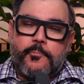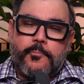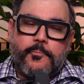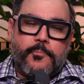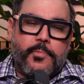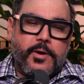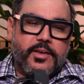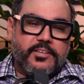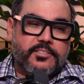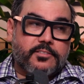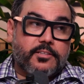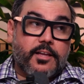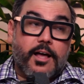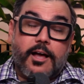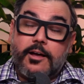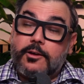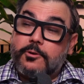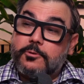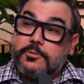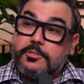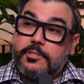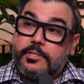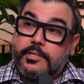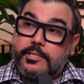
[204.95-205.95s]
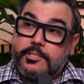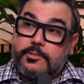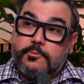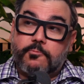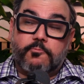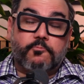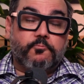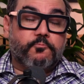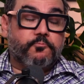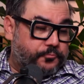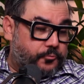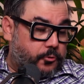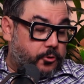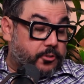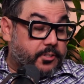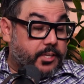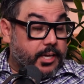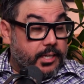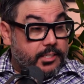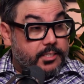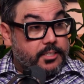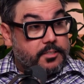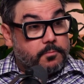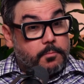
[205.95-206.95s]
Best Tacos list for
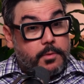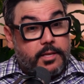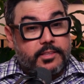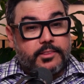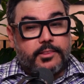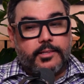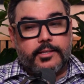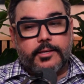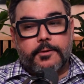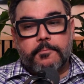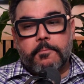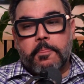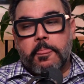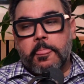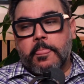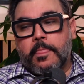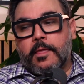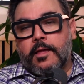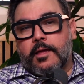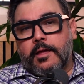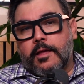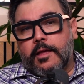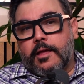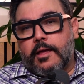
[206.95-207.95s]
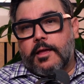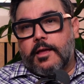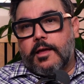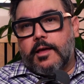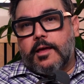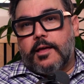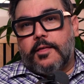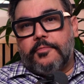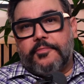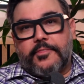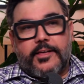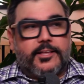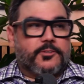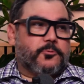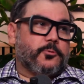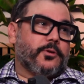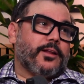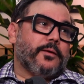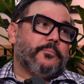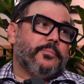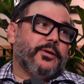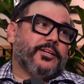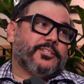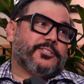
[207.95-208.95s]
Texas Monthly. That's when I
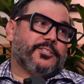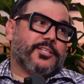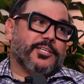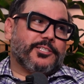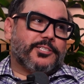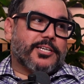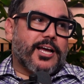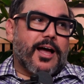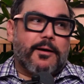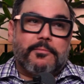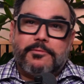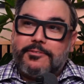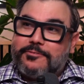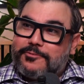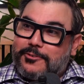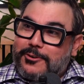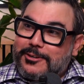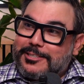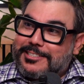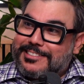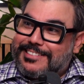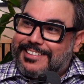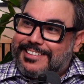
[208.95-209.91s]
pitched the job the first